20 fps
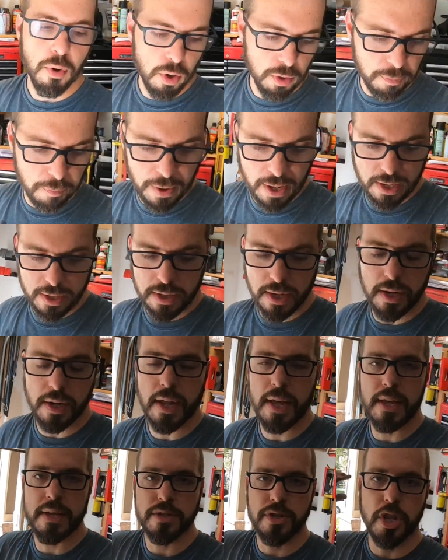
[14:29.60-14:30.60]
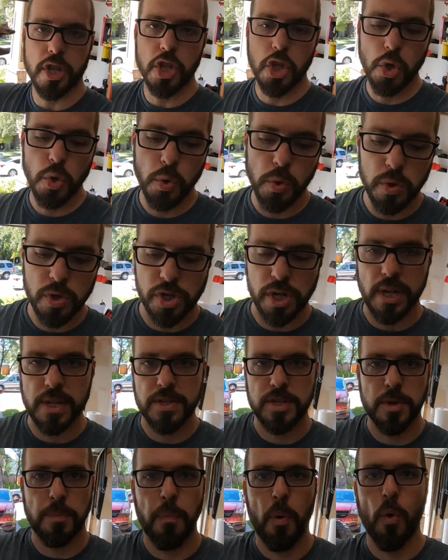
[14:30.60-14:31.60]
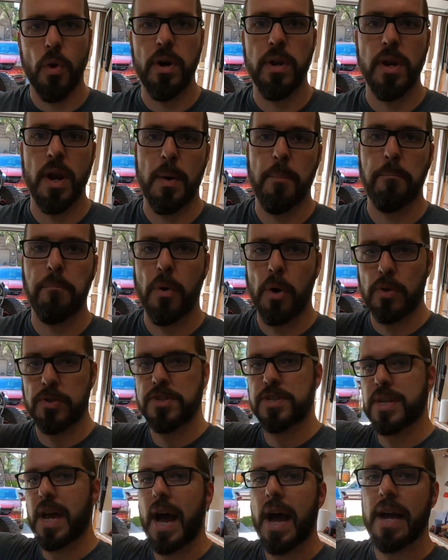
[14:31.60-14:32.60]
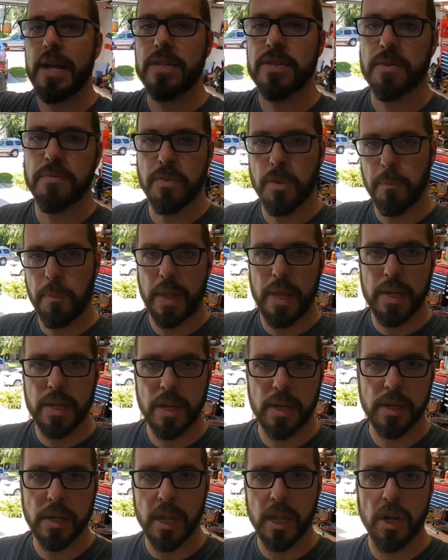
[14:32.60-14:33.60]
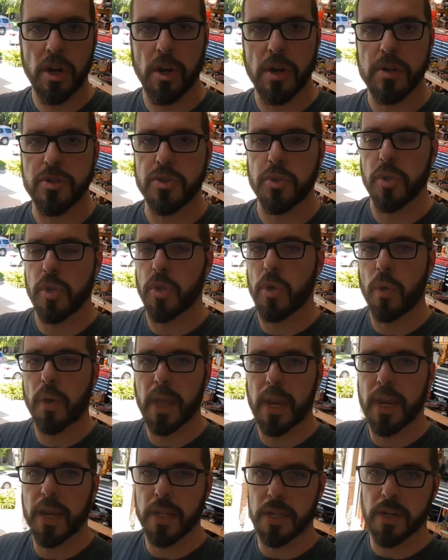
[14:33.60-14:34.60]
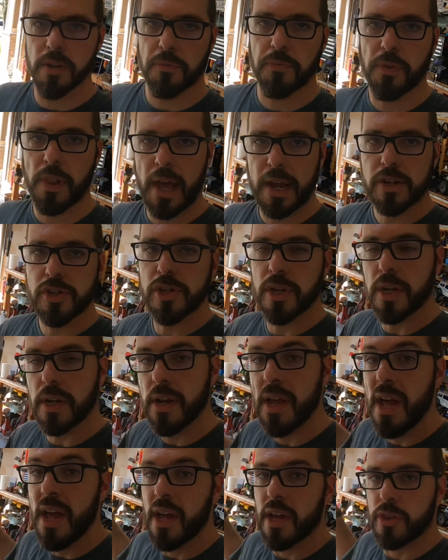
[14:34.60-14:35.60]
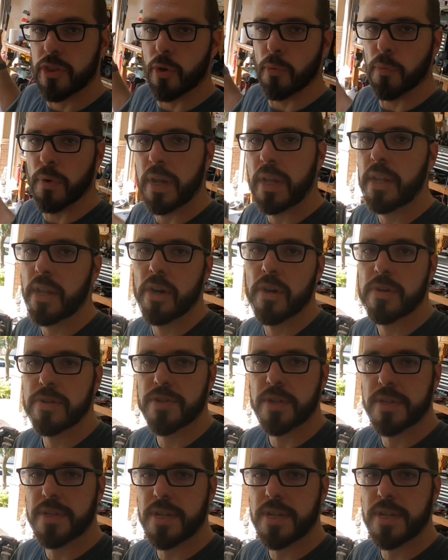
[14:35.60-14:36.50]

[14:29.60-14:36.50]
bolt pinion is huge. It's supported on both sides of the pinion gear, so you don't get any deflection. The ring gear is a